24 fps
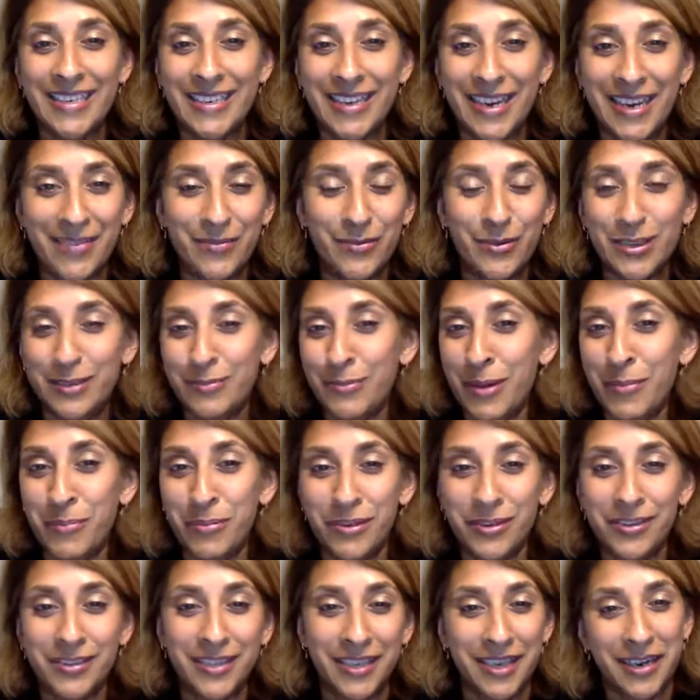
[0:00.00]
where's my purse?
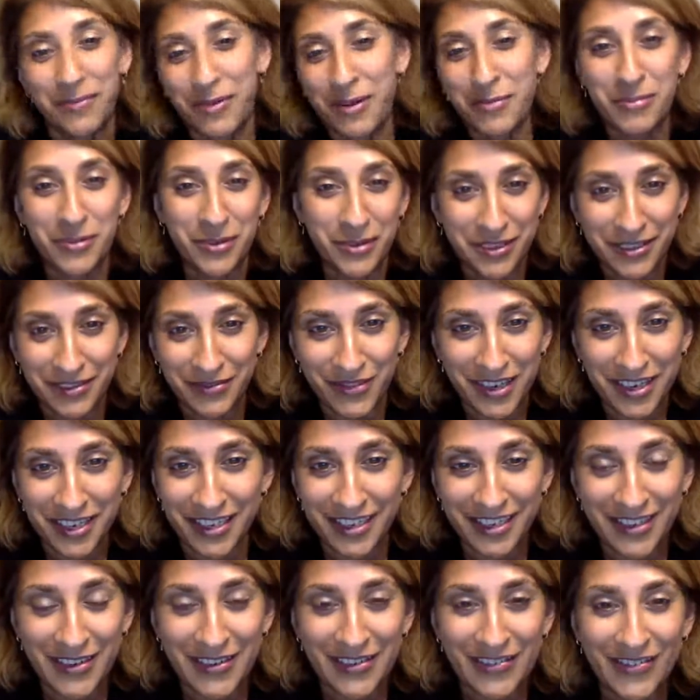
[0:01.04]
I got my purse. I'm ready to
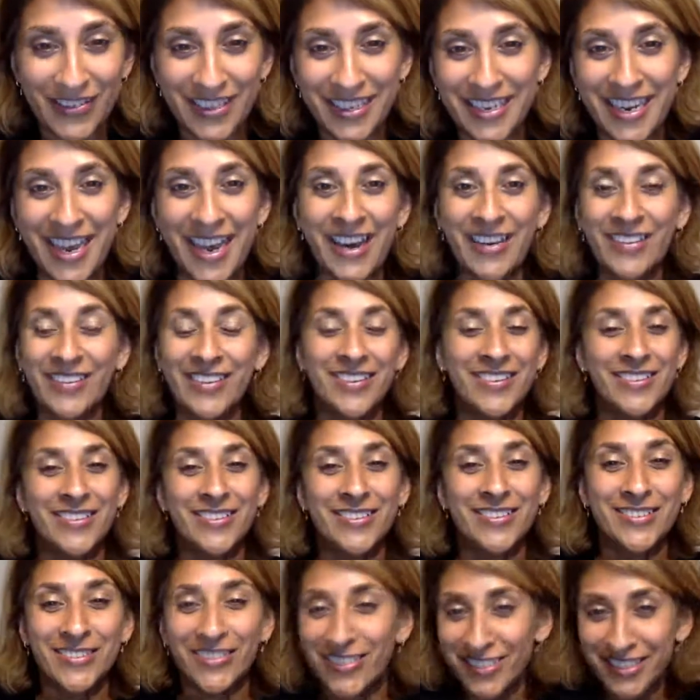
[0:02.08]
go. But now, you know, there's
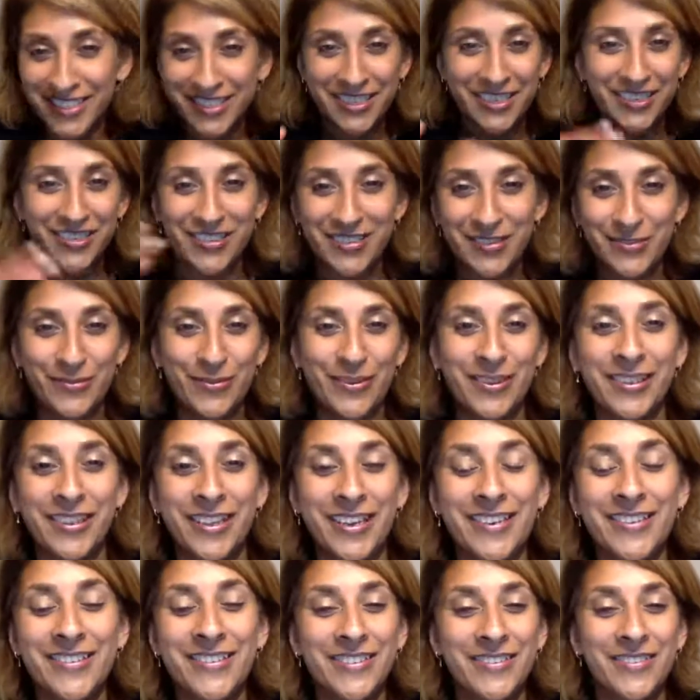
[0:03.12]
all these other different
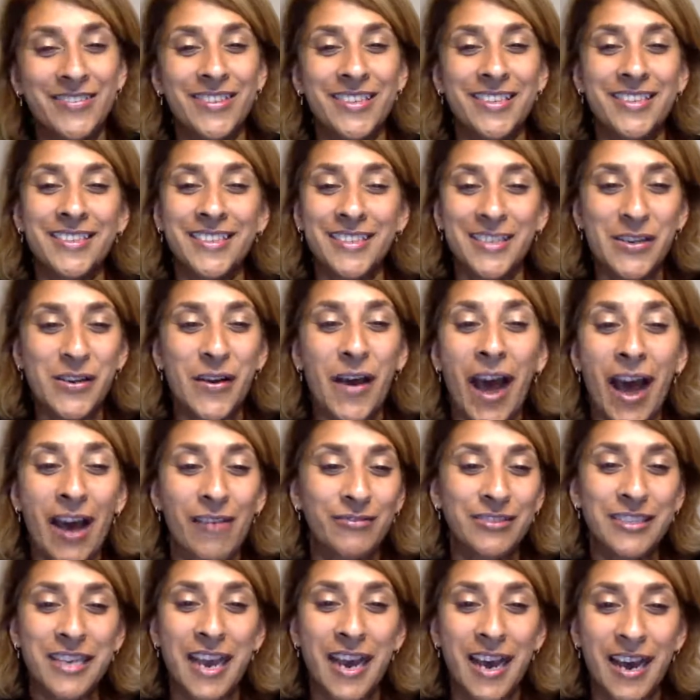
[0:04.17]
layers of things that you have to
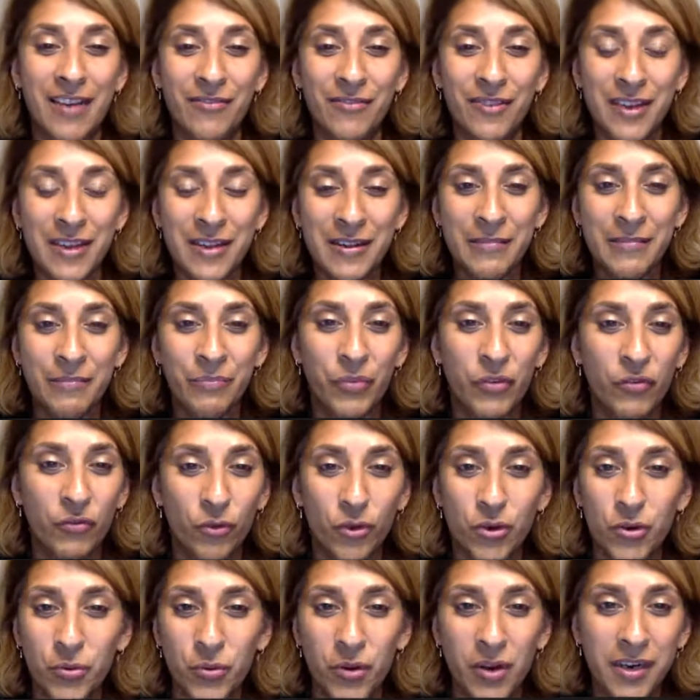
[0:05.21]
have before you
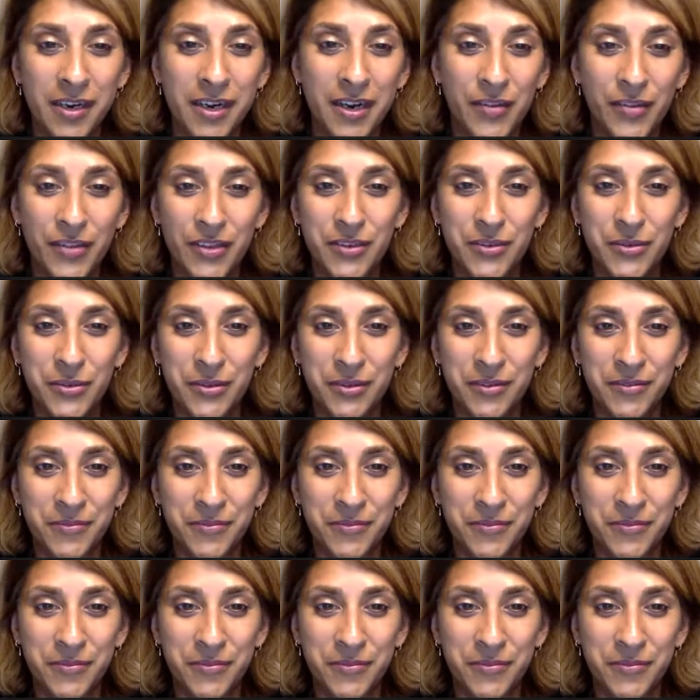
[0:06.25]
walk out the door.